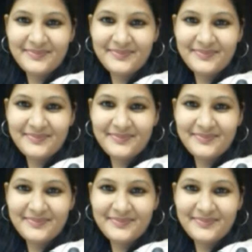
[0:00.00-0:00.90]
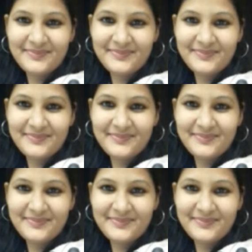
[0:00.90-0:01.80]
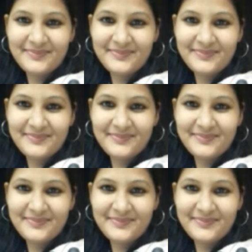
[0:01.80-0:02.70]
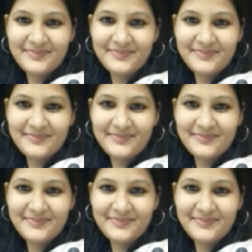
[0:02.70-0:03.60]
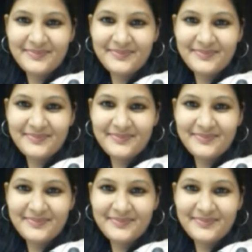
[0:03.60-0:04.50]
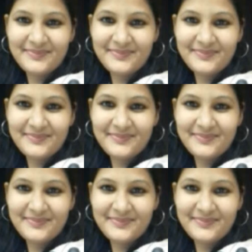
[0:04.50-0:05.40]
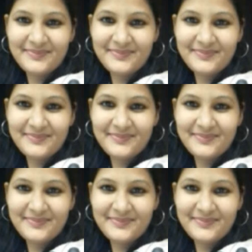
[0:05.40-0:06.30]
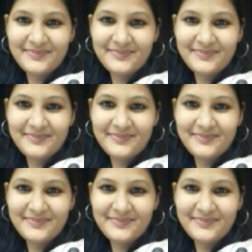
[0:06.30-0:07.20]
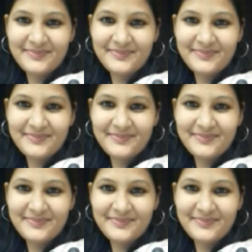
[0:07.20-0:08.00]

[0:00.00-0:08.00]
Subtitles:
The face doesn't move, so there is nothing to read.